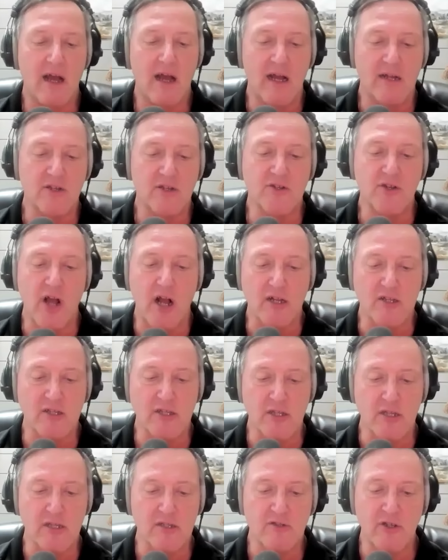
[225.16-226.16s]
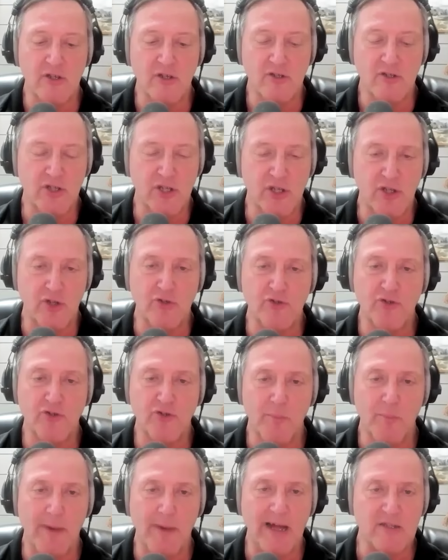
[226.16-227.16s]
to talk to you
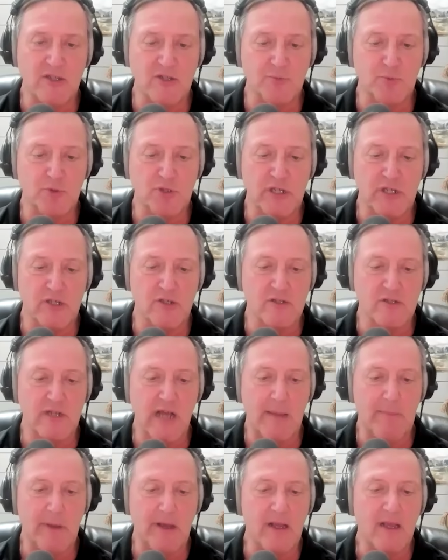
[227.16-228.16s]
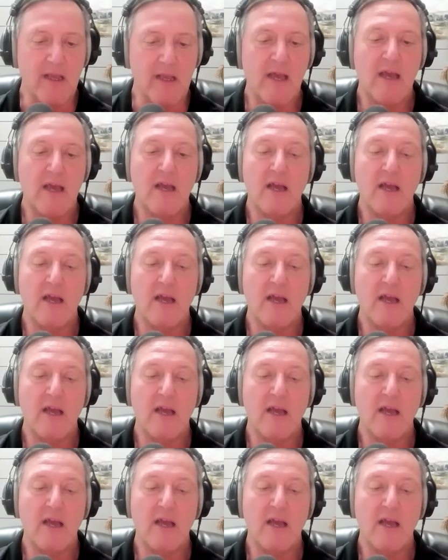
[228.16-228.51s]
two about this particular topic.